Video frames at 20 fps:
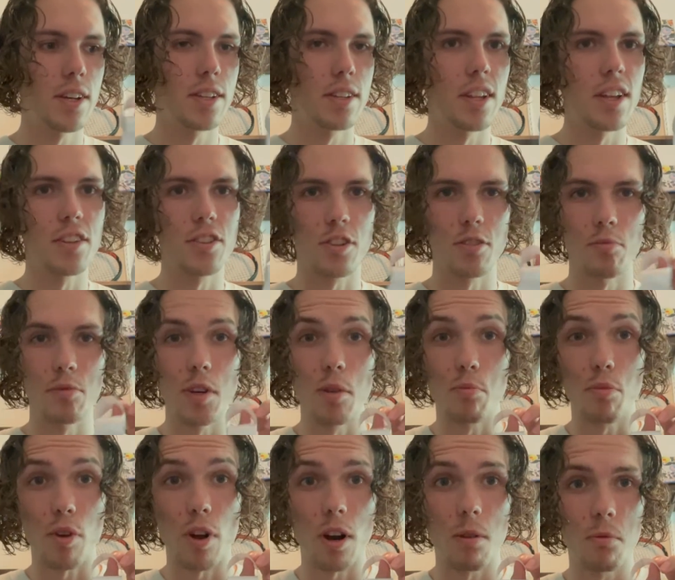That's gonna be a
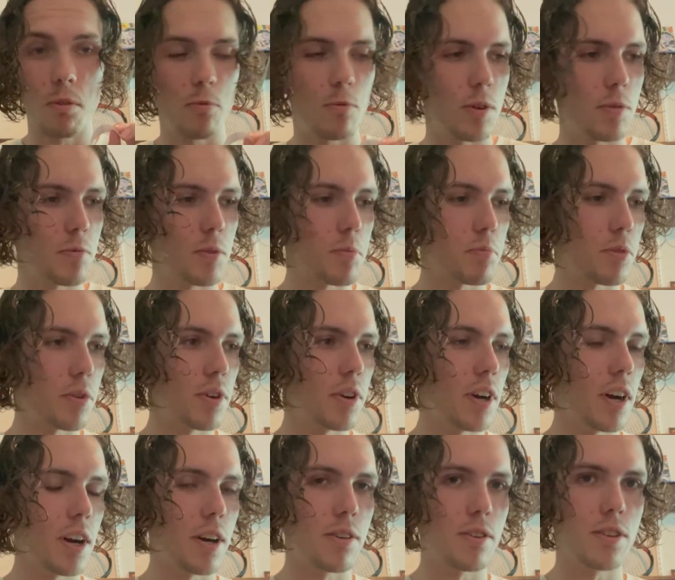problem when we
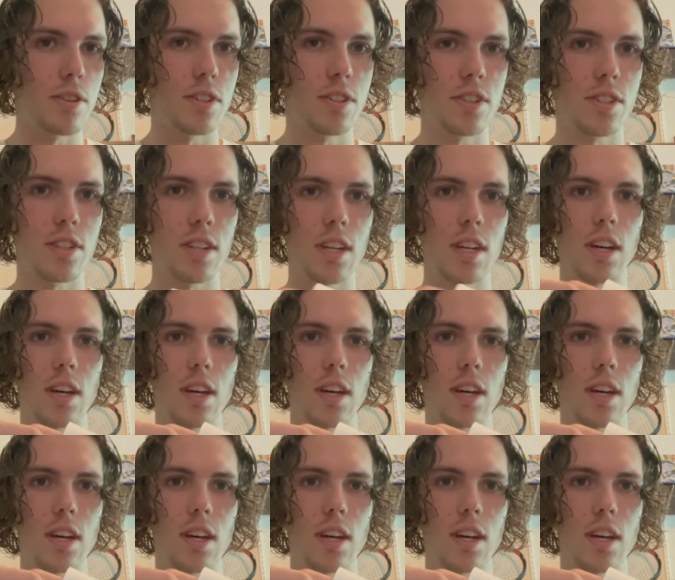put our snake